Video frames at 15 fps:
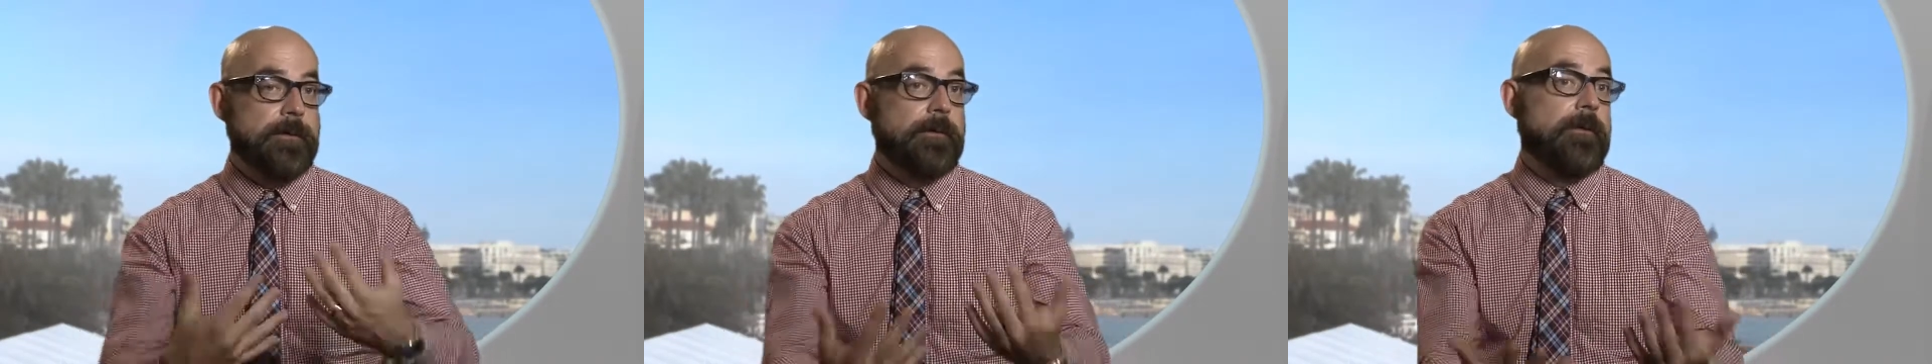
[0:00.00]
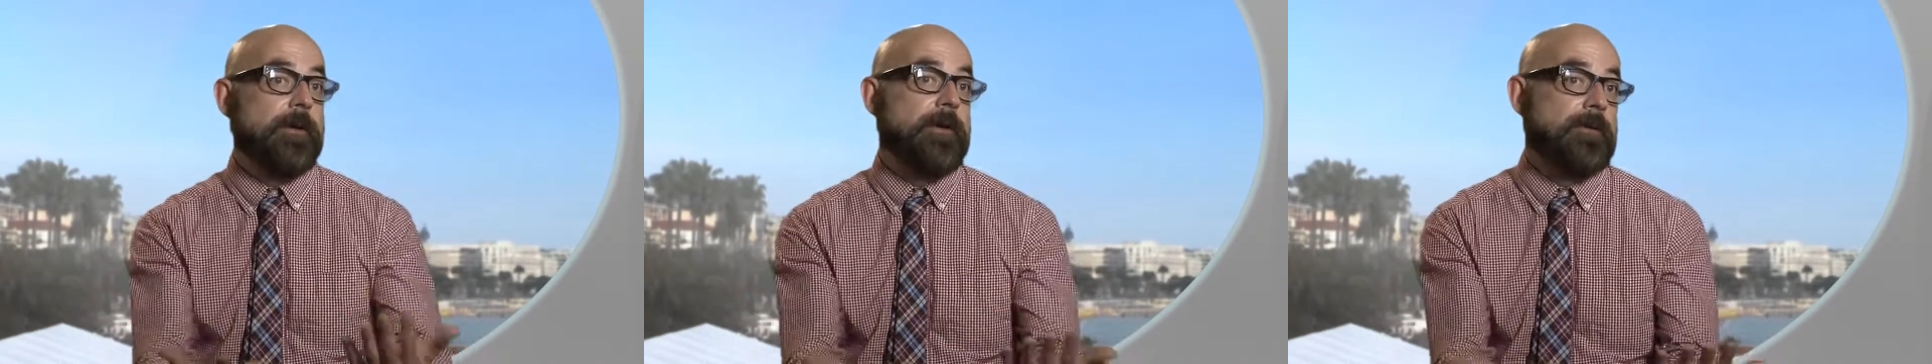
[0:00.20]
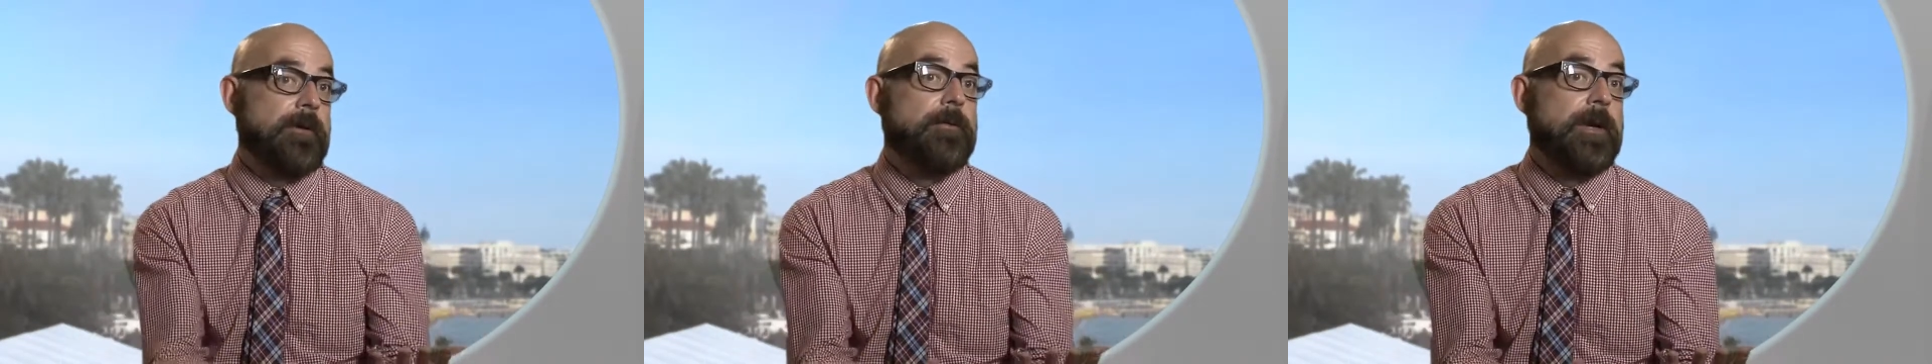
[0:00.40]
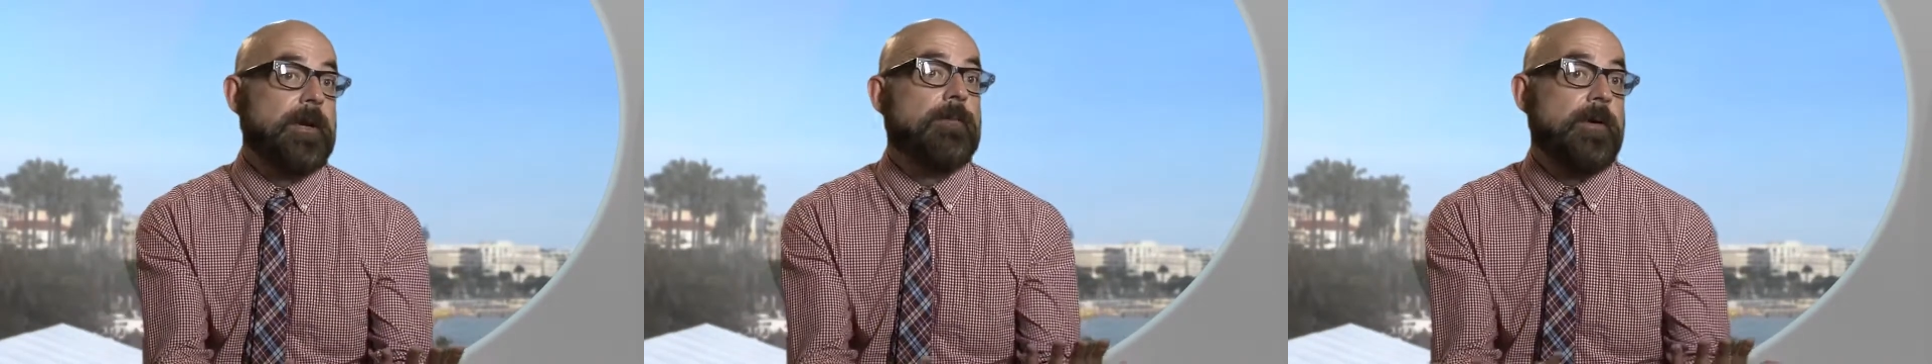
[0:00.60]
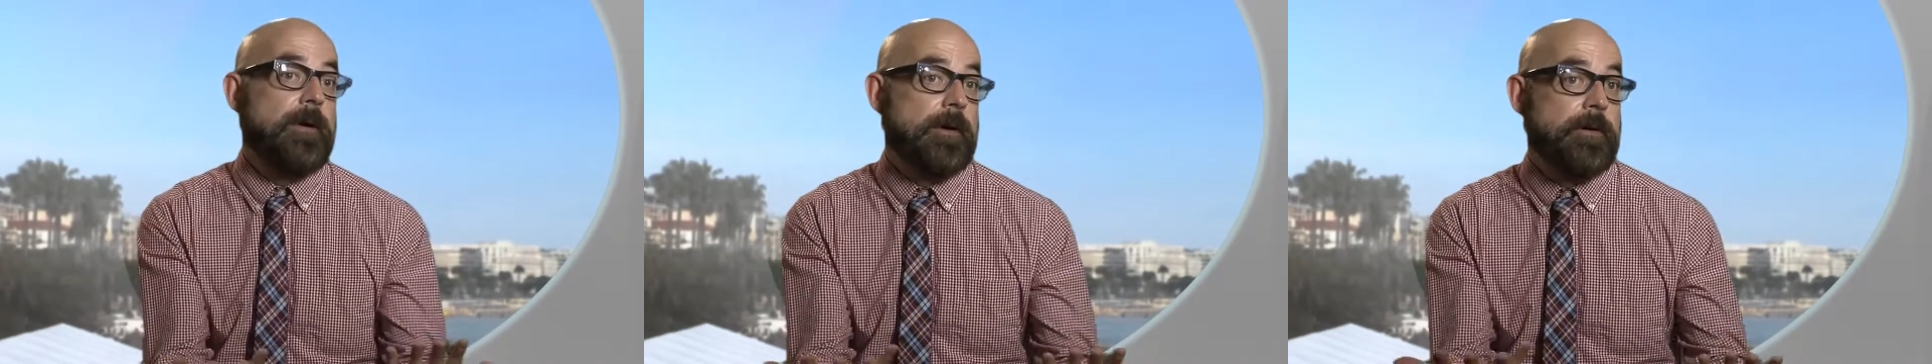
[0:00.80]
that they're actually
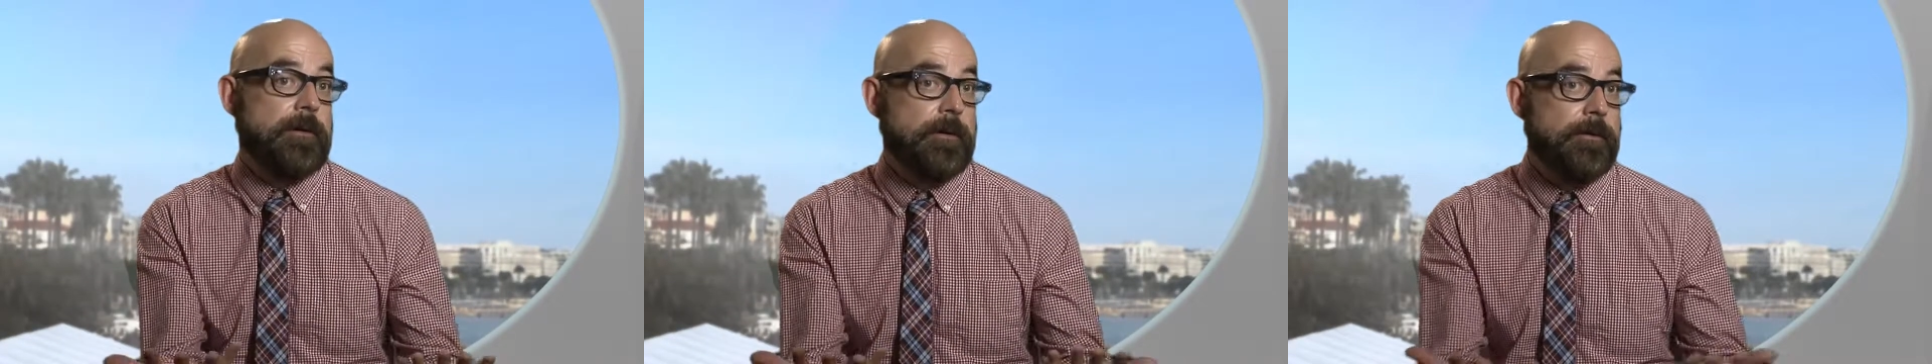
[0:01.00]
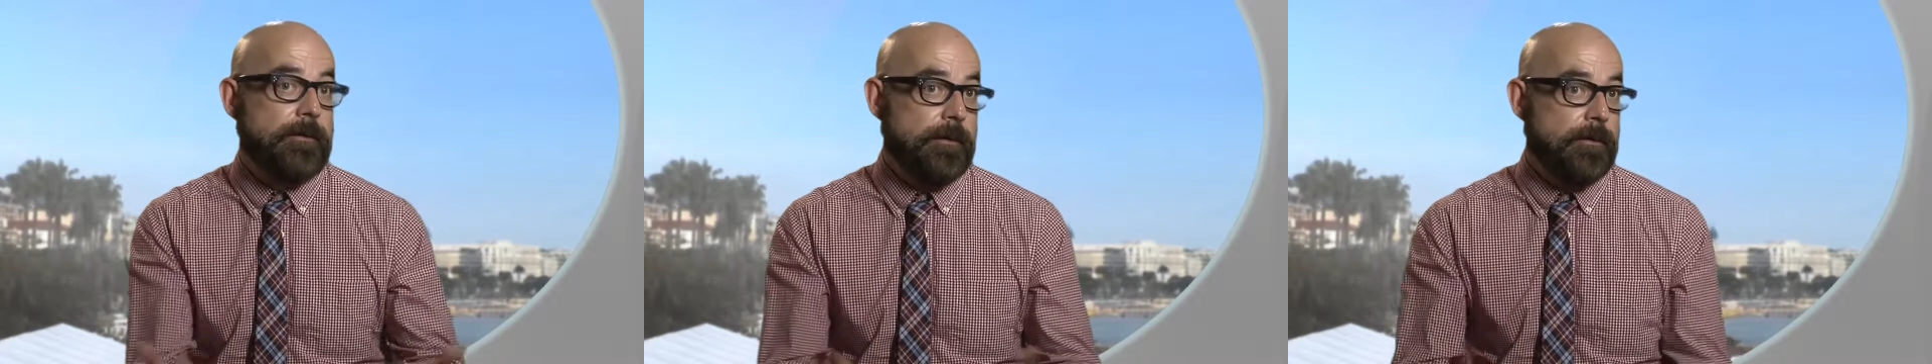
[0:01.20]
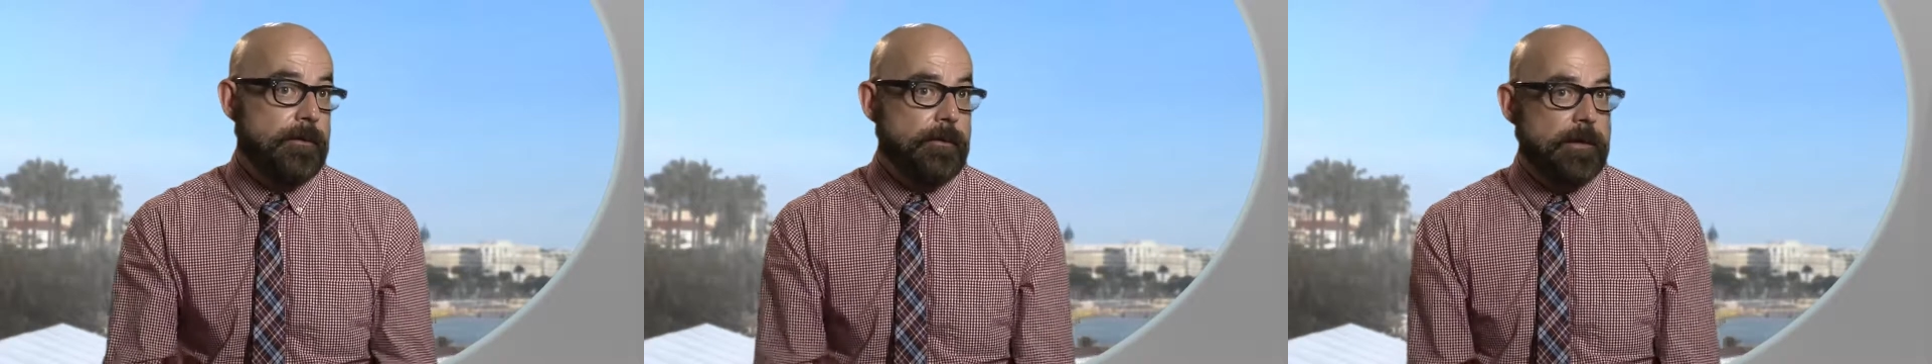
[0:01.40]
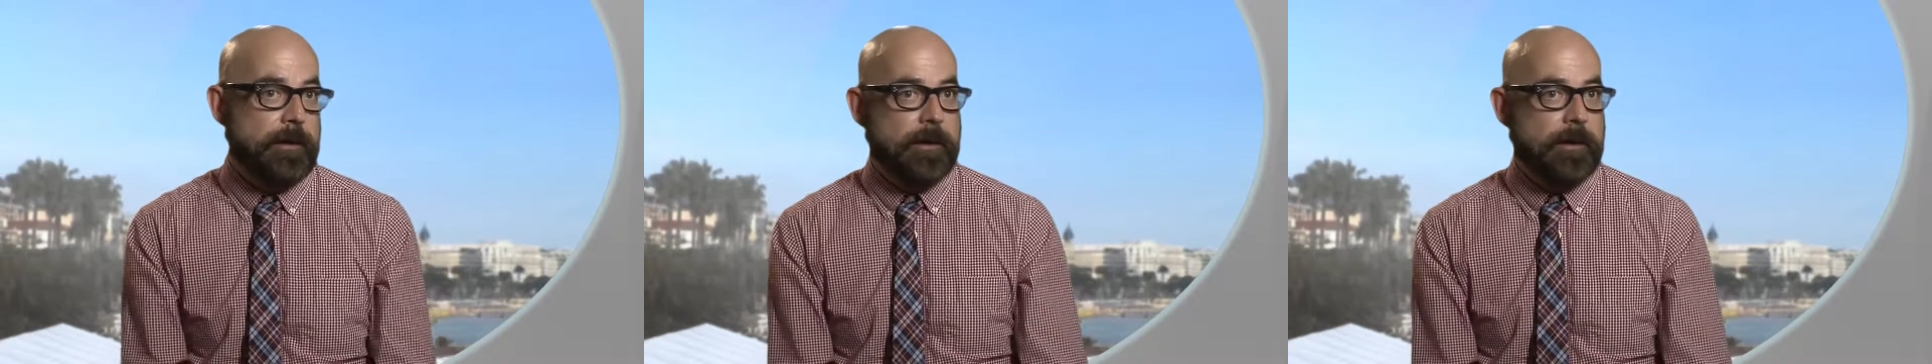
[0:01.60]
being marketed to,